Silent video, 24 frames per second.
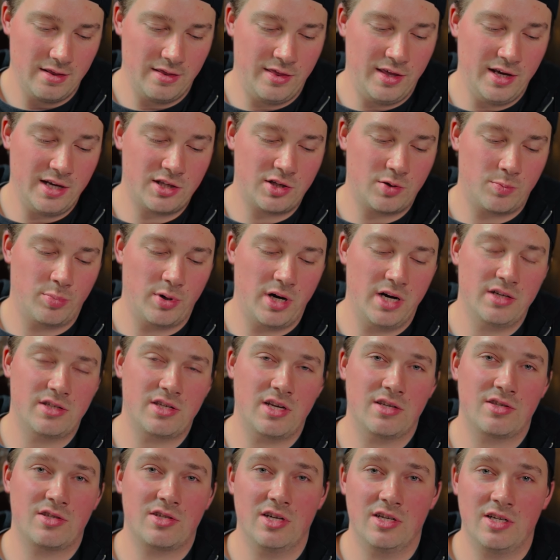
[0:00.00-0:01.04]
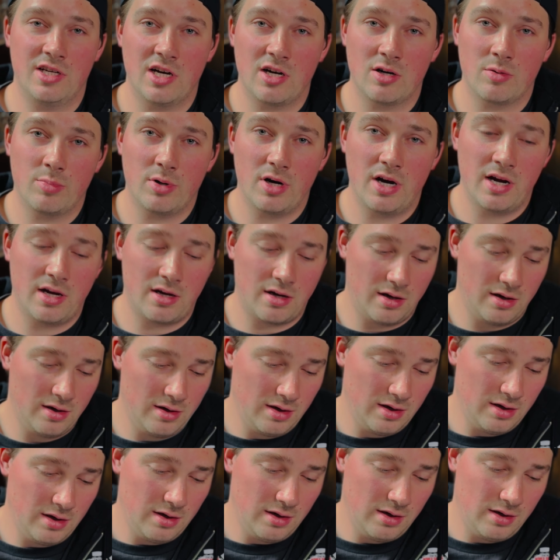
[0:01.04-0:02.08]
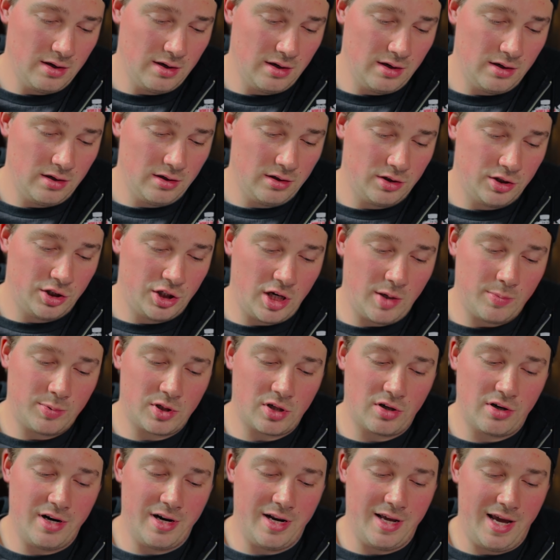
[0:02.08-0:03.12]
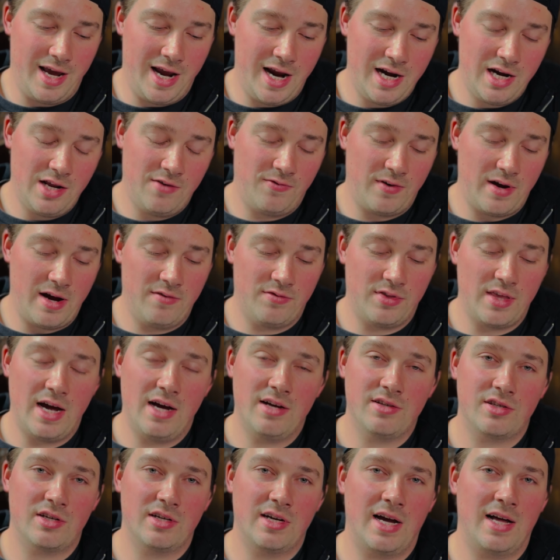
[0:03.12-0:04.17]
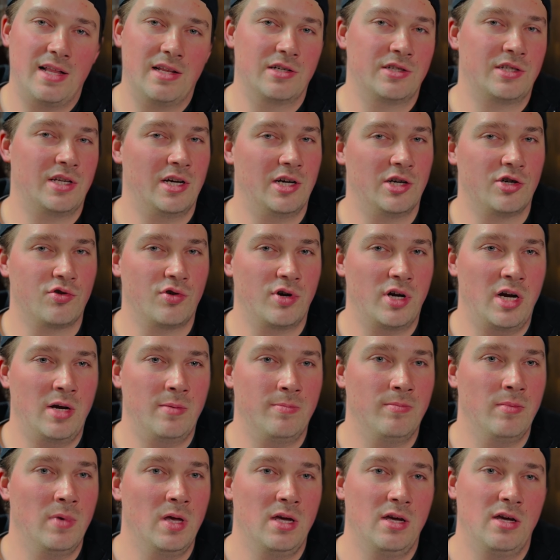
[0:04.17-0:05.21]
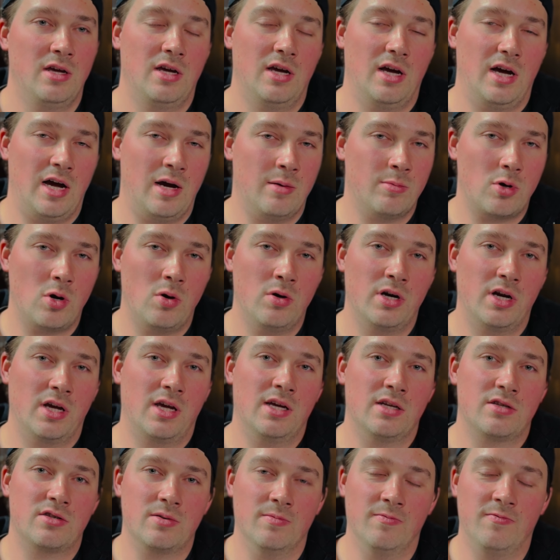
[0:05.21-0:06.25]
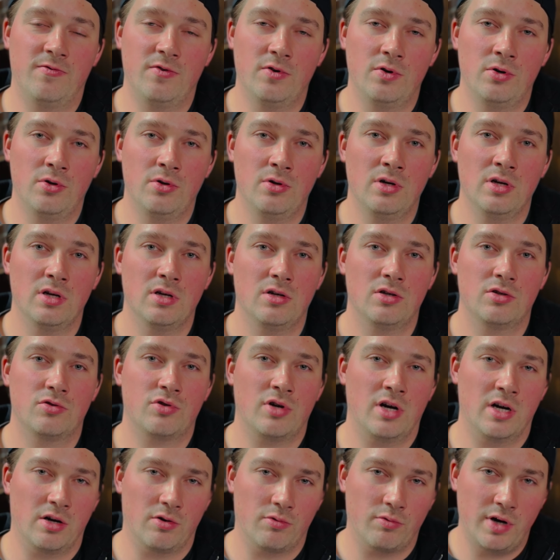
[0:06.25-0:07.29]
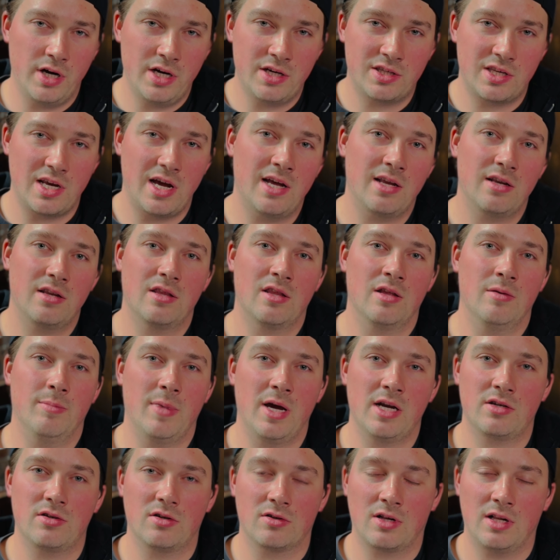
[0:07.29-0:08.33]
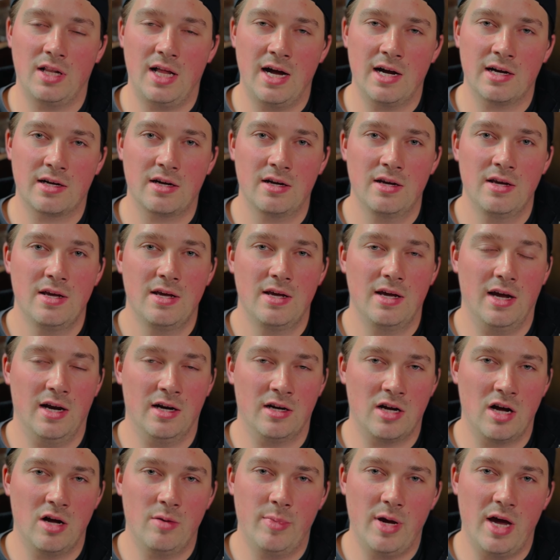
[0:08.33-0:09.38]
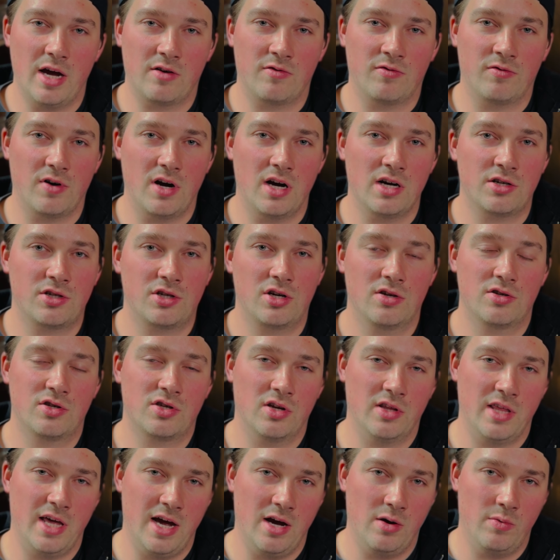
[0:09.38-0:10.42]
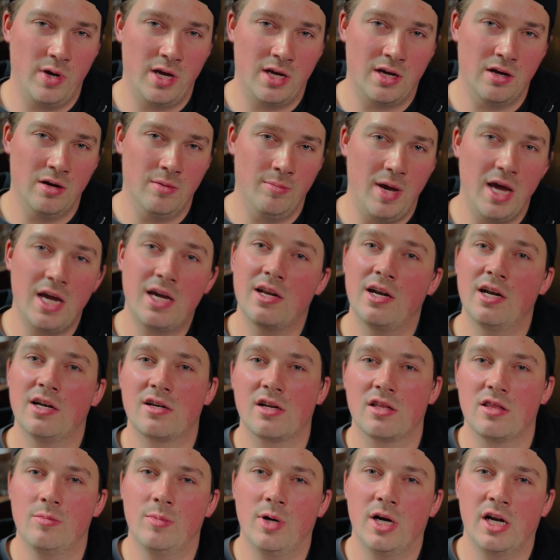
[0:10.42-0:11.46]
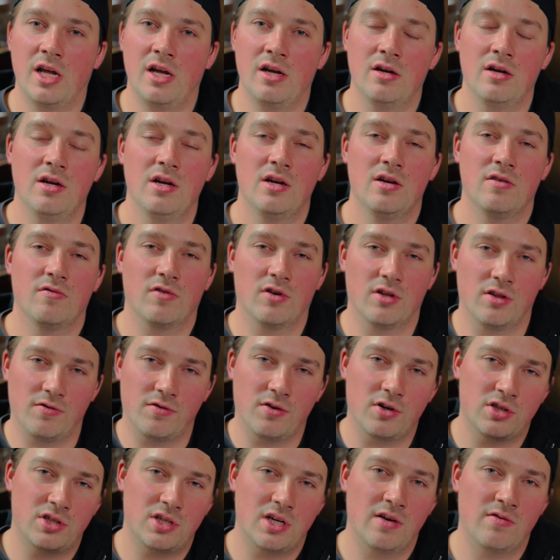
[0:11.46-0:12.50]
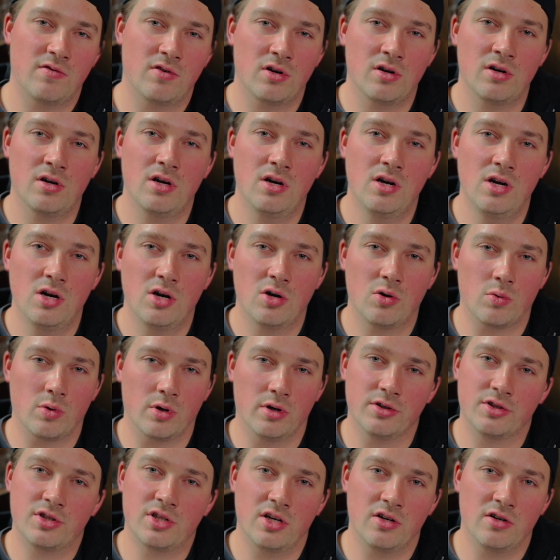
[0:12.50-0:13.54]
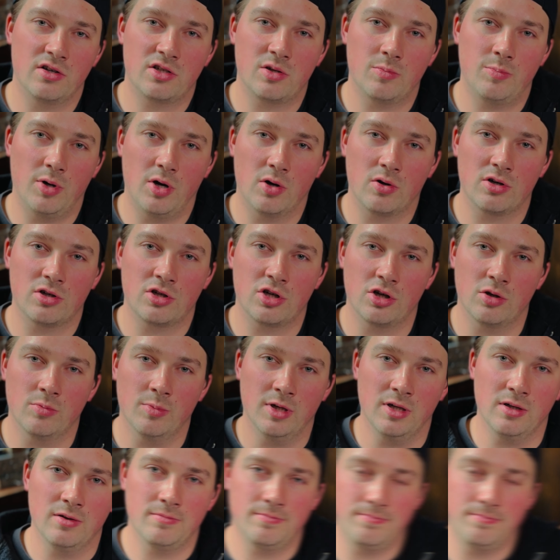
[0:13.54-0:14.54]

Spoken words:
This brings us to dinner break. Chips are at $85,000 in a dream. I'm going to get some food, trying to reset the mental clock and come back fresh so that we can make it into the money for the first ever World Series of Poker tournament.